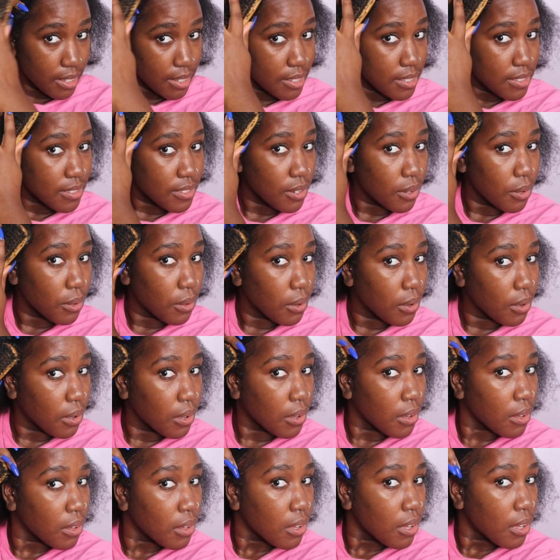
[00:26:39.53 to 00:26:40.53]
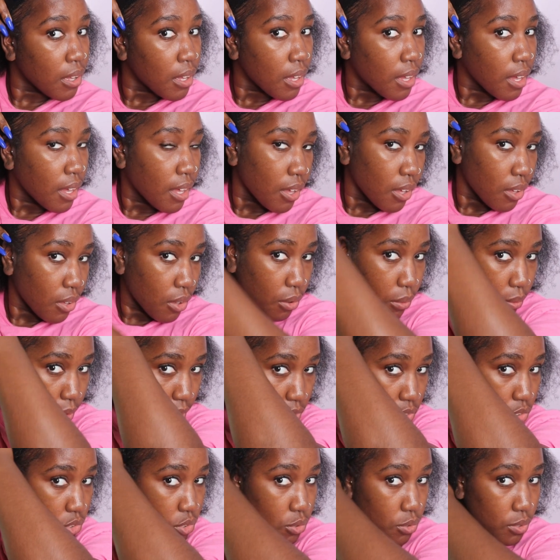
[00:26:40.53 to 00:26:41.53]
It's all
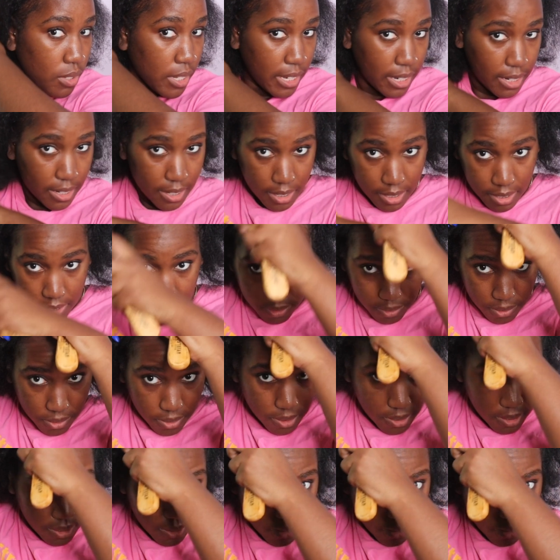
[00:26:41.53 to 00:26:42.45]
going to lay down.